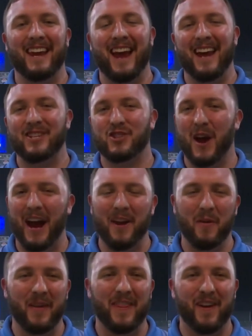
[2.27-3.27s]
night trying
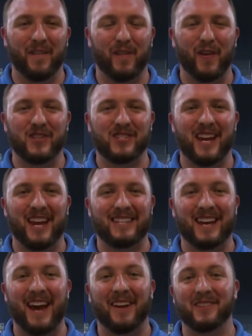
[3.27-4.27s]
to win their first state
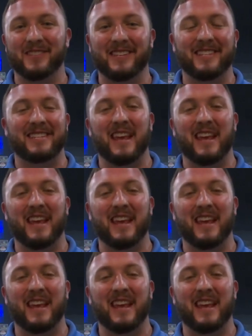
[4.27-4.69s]
title since